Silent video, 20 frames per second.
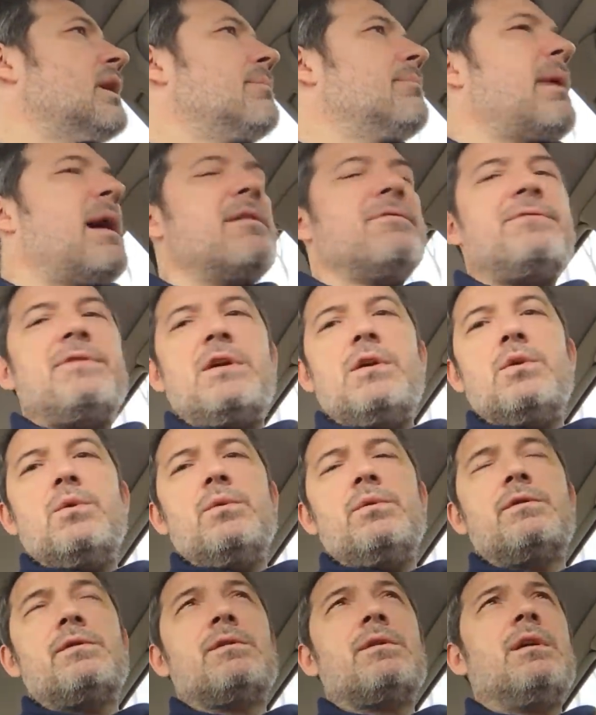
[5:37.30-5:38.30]
my
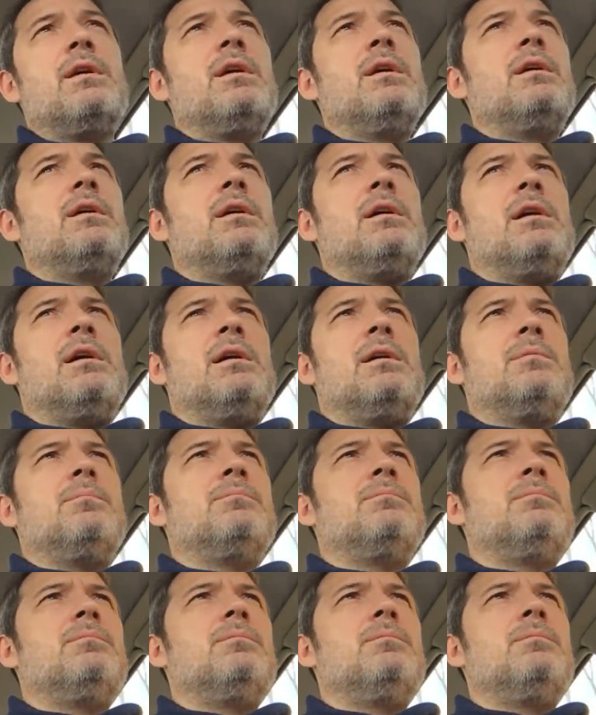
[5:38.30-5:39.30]
views, um,
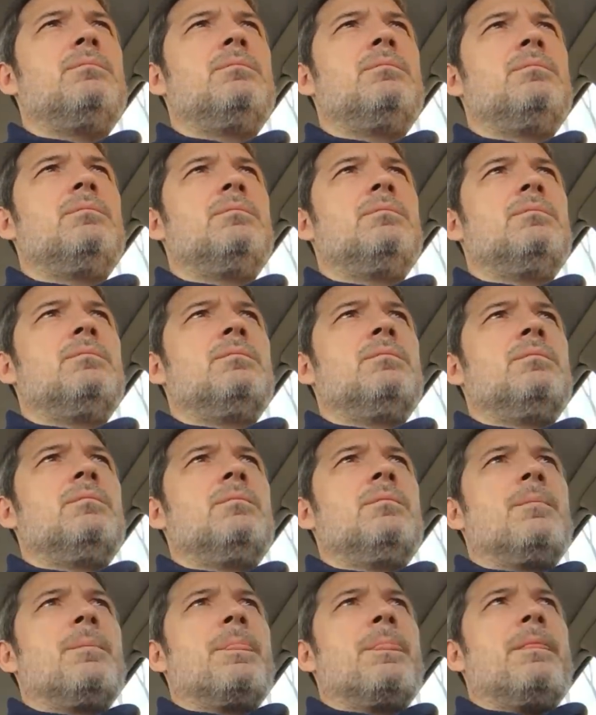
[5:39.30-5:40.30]

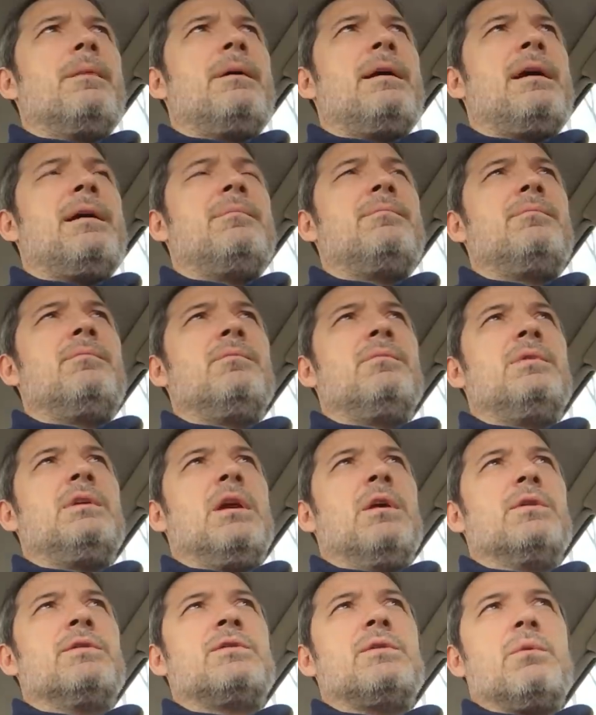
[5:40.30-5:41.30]
and,
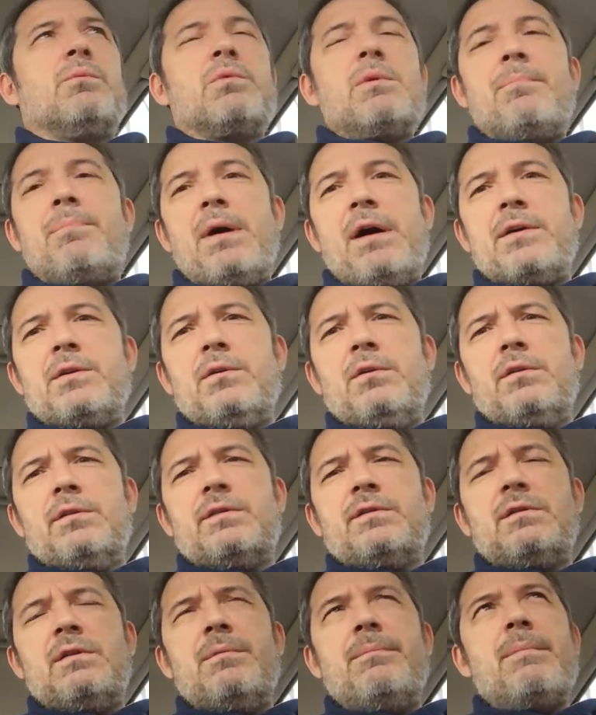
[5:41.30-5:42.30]
you know, so
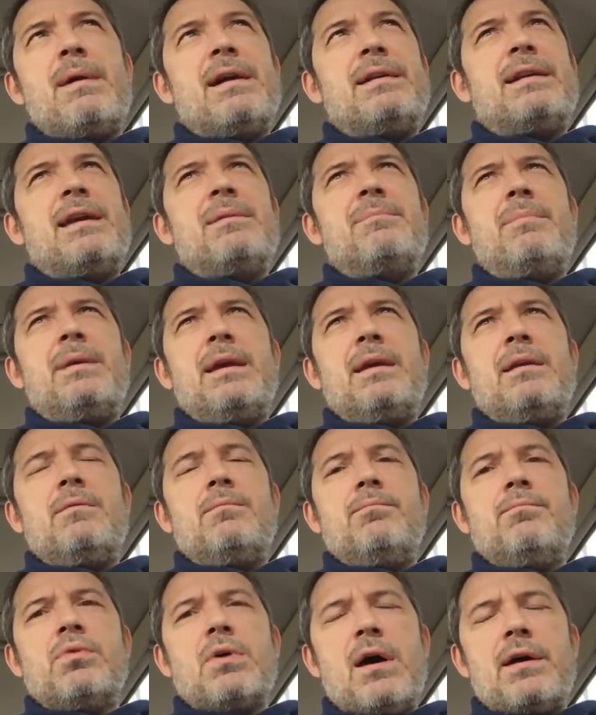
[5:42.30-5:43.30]
rebuttals to my name being
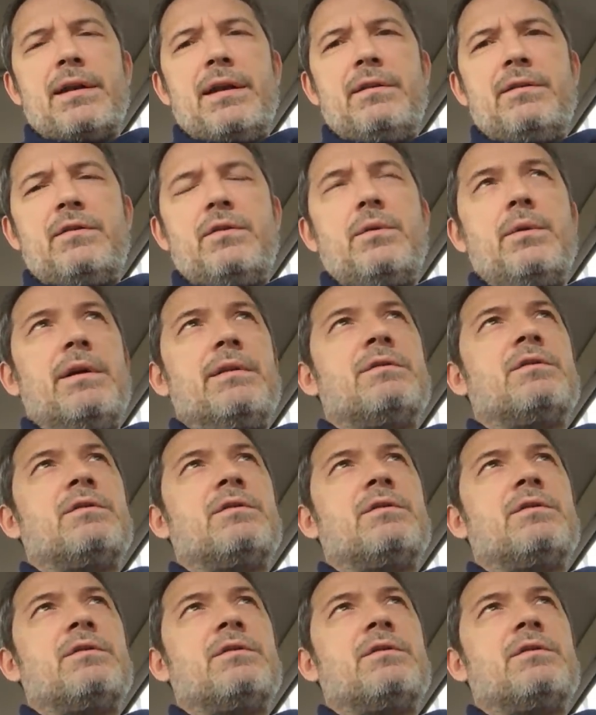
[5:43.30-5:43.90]
brought into it.